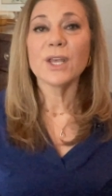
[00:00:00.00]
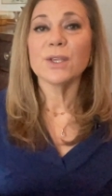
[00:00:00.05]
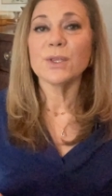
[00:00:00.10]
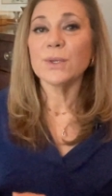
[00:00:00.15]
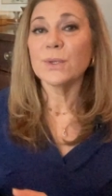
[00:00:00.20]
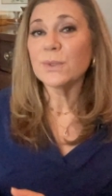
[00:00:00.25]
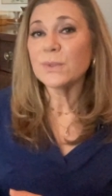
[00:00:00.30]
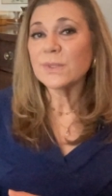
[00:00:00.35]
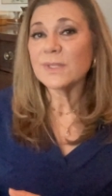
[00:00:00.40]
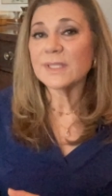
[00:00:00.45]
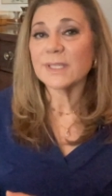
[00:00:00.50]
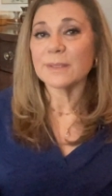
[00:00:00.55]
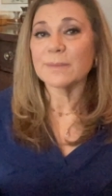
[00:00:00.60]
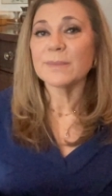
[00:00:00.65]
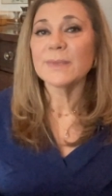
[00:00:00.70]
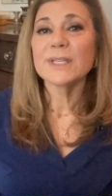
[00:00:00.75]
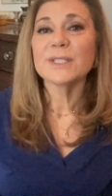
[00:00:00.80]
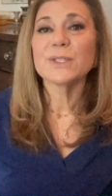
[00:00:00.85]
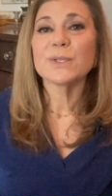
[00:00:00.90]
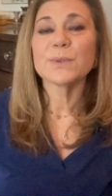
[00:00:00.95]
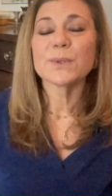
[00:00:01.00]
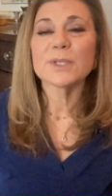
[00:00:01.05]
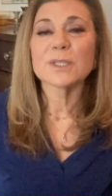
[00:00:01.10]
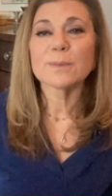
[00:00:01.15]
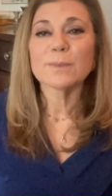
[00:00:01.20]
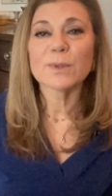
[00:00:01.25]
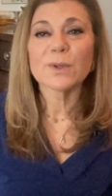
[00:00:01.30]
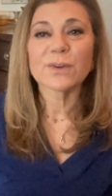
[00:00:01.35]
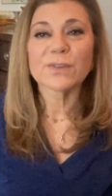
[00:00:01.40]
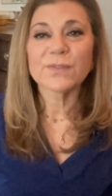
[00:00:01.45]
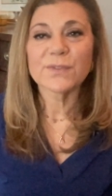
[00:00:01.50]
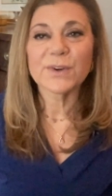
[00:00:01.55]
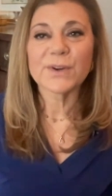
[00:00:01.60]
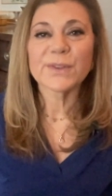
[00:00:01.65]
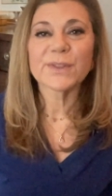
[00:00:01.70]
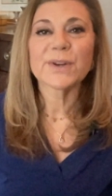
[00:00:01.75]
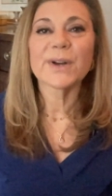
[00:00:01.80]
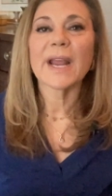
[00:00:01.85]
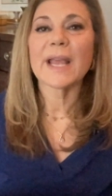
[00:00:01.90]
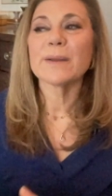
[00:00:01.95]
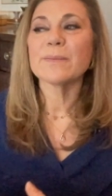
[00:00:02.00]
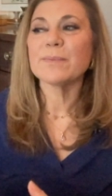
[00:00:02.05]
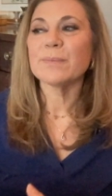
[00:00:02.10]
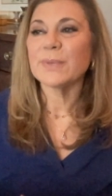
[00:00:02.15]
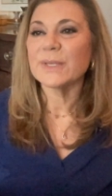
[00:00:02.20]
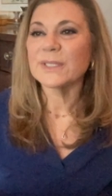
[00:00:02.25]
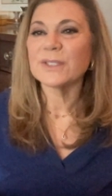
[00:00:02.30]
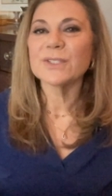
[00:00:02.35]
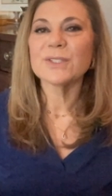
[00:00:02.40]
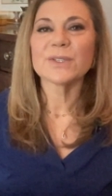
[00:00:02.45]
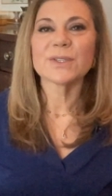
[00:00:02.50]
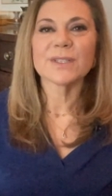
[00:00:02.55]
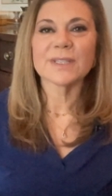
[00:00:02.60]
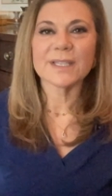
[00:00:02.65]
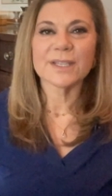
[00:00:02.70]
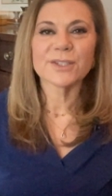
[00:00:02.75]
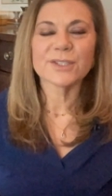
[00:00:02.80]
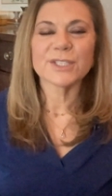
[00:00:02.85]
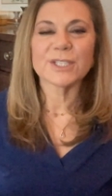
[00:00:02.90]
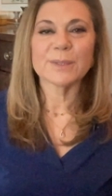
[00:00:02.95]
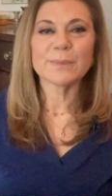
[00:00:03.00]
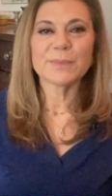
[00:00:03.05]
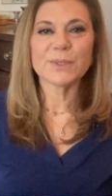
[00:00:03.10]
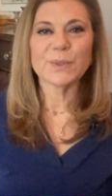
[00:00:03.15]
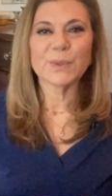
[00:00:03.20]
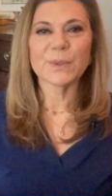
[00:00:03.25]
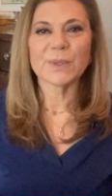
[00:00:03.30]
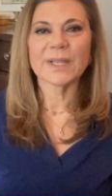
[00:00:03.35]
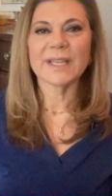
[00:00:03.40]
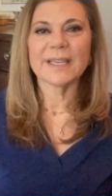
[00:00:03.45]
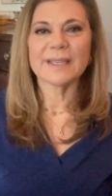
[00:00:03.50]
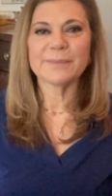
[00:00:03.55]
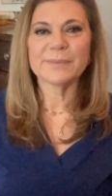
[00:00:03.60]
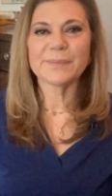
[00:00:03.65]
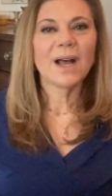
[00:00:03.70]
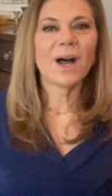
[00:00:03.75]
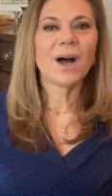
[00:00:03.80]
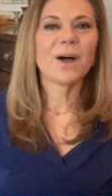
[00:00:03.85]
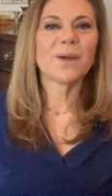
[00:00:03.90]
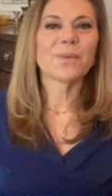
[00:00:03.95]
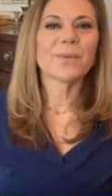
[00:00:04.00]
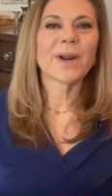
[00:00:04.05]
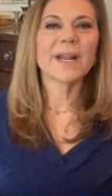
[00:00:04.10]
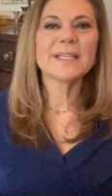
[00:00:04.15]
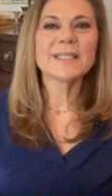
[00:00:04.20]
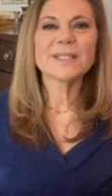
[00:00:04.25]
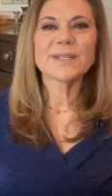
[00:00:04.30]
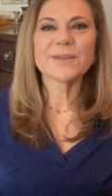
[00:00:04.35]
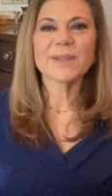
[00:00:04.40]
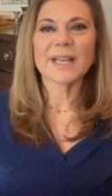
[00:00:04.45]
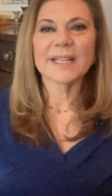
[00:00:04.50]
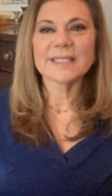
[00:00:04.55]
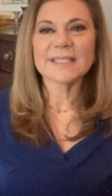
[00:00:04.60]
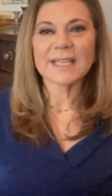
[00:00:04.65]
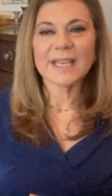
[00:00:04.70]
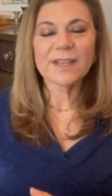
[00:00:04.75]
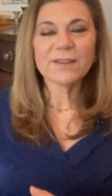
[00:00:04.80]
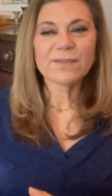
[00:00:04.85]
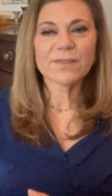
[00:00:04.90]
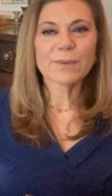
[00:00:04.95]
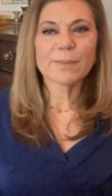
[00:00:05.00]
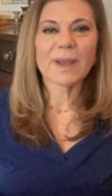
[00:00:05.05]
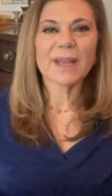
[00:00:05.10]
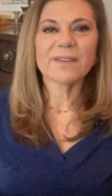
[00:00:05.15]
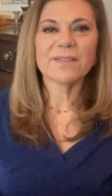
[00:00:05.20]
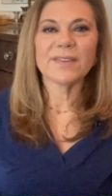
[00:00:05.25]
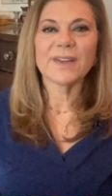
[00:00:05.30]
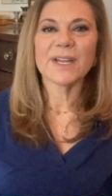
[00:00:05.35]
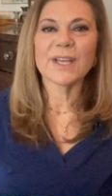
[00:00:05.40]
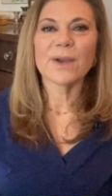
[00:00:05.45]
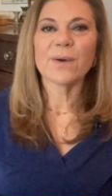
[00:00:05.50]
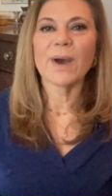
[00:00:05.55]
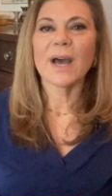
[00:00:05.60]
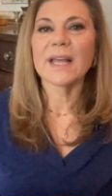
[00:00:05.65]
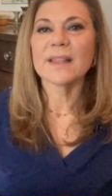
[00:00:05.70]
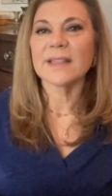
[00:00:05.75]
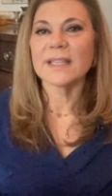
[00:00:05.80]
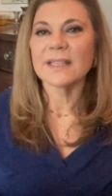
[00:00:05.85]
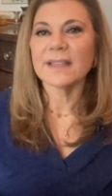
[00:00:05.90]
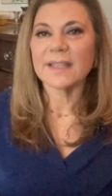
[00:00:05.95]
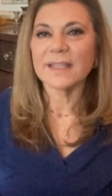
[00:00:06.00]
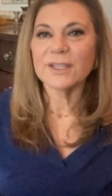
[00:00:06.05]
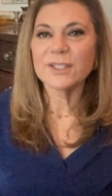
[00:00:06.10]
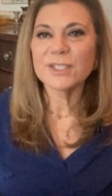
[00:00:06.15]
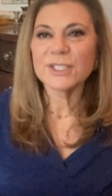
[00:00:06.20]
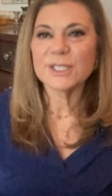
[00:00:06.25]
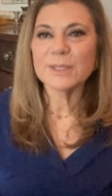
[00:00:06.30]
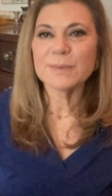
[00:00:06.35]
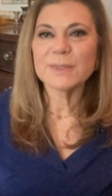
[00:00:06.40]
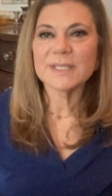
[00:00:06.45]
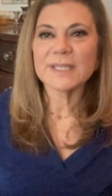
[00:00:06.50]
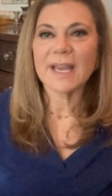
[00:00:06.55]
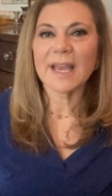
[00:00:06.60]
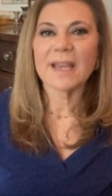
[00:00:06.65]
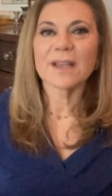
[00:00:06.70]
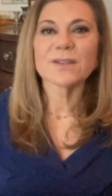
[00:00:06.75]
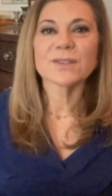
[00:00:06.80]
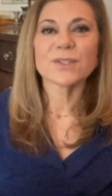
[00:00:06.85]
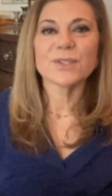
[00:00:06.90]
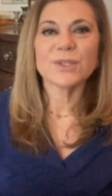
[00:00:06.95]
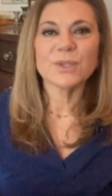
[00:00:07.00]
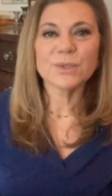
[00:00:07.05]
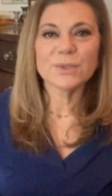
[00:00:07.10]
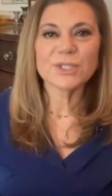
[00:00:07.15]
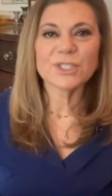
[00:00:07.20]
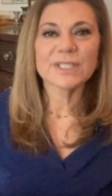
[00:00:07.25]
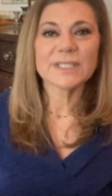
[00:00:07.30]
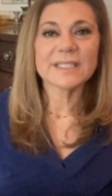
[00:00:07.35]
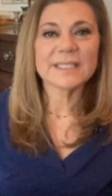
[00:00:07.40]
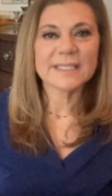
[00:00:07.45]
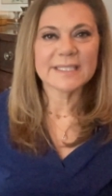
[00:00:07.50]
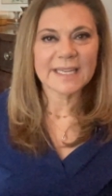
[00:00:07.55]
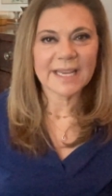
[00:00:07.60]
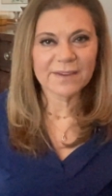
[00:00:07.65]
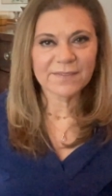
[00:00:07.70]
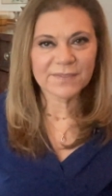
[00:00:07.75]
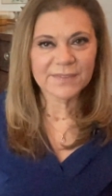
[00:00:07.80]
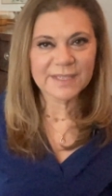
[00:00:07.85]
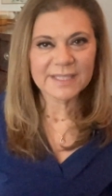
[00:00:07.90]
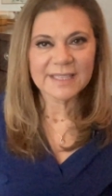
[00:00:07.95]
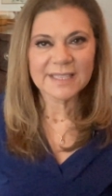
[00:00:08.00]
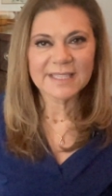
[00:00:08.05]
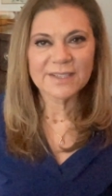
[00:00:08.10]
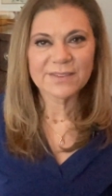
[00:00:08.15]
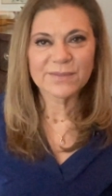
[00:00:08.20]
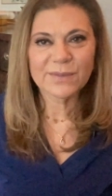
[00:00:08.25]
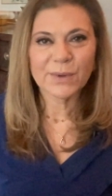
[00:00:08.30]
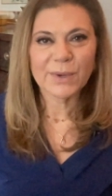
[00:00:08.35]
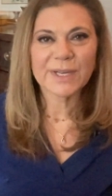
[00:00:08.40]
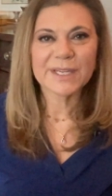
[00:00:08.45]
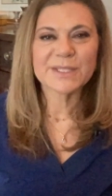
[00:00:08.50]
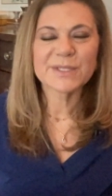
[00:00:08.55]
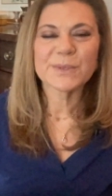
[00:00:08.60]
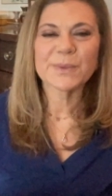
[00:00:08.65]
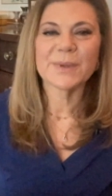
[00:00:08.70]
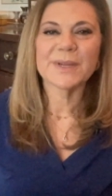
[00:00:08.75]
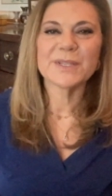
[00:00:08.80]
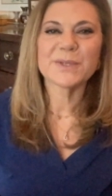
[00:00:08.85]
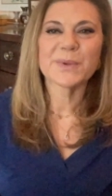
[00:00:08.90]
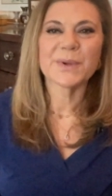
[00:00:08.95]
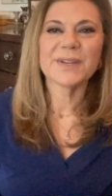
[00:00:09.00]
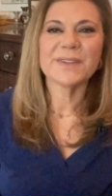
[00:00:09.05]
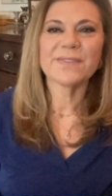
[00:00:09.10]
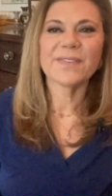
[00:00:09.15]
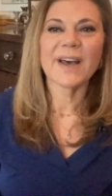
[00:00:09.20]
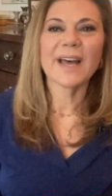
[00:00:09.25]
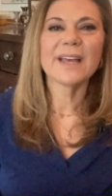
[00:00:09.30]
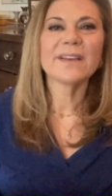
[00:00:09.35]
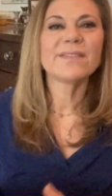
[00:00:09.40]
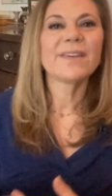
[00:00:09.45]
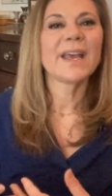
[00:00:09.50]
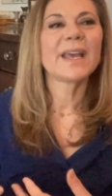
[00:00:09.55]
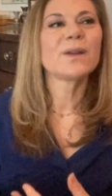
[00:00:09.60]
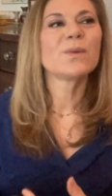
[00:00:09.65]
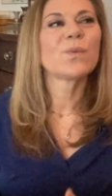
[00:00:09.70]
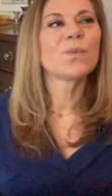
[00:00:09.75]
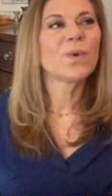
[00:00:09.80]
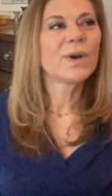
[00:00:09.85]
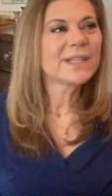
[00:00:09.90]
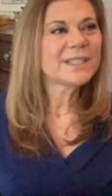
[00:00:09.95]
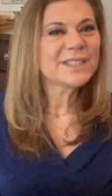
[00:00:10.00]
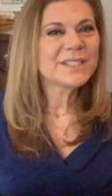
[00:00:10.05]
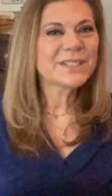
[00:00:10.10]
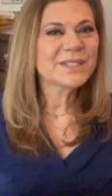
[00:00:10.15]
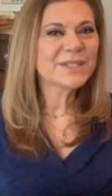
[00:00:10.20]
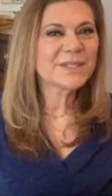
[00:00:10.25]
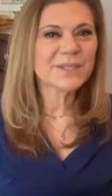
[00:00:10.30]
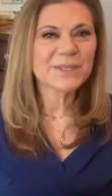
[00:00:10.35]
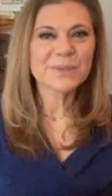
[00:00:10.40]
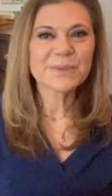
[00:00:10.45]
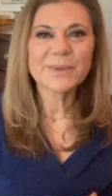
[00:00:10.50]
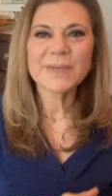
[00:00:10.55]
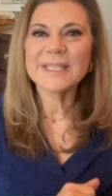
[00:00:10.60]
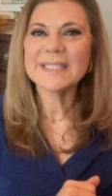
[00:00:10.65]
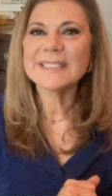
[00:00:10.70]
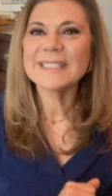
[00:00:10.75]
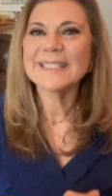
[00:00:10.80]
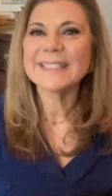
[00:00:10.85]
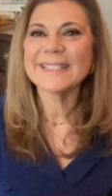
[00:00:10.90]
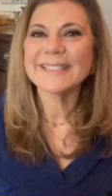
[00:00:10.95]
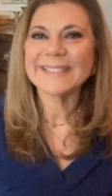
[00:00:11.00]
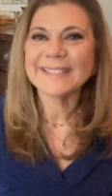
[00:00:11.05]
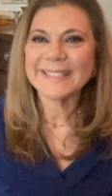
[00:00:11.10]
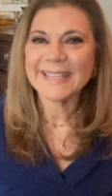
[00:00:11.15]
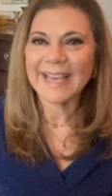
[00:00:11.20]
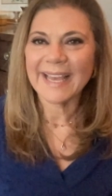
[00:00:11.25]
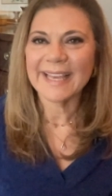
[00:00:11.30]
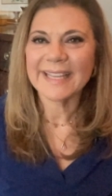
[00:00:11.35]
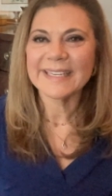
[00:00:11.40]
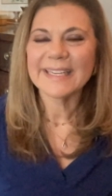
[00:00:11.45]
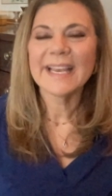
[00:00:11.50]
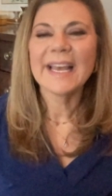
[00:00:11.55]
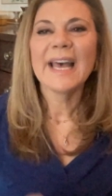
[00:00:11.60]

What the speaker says: Use them to explore further and build your leadership toolkit. All right, so that's it for my video on the leadership styles you should definitely avoid in 2025 and what to do instead.